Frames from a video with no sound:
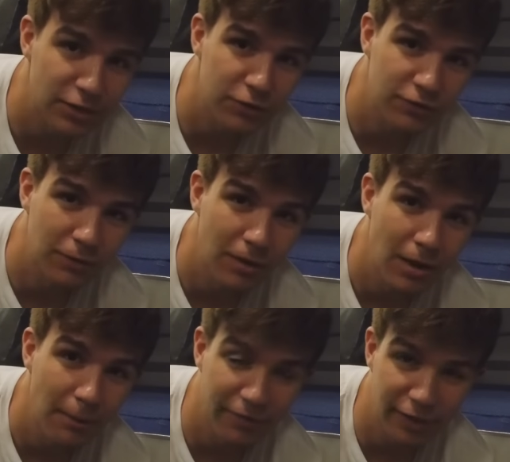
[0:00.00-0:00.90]
lost
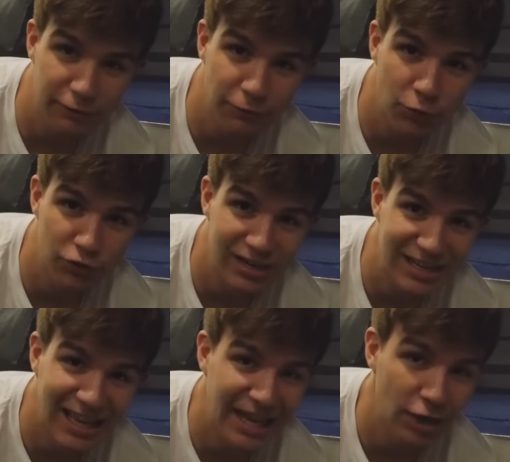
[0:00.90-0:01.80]
by the unfortunate
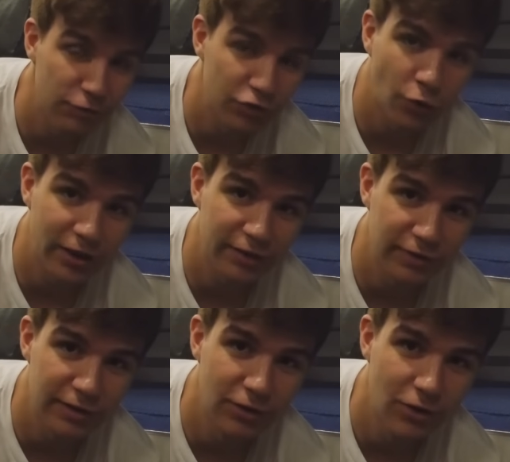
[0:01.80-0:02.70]
clang of a toilet
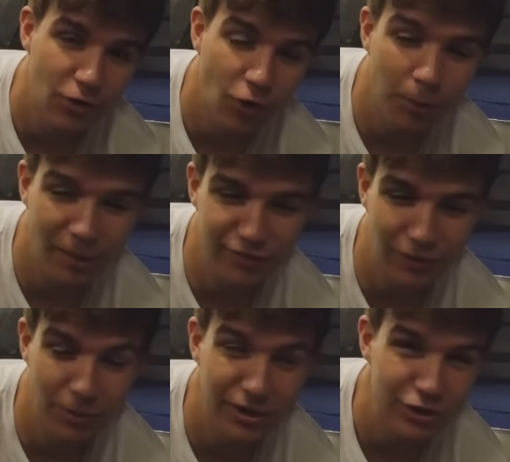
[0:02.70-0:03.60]
seat or by
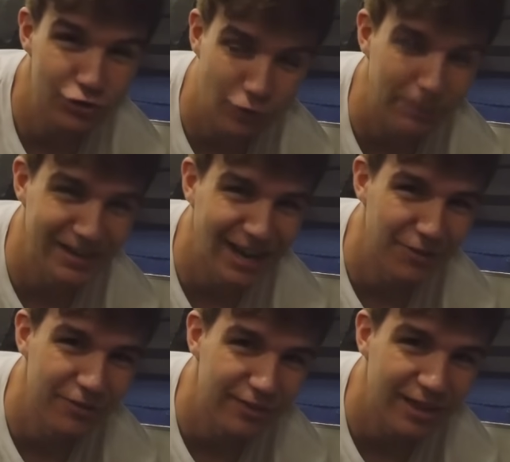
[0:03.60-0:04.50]
someone tripping down
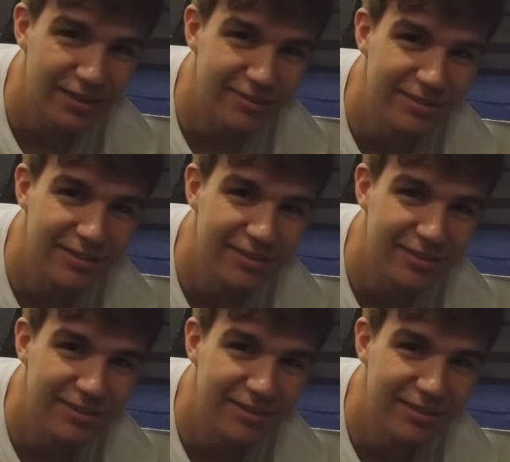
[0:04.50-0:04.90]
the stairs.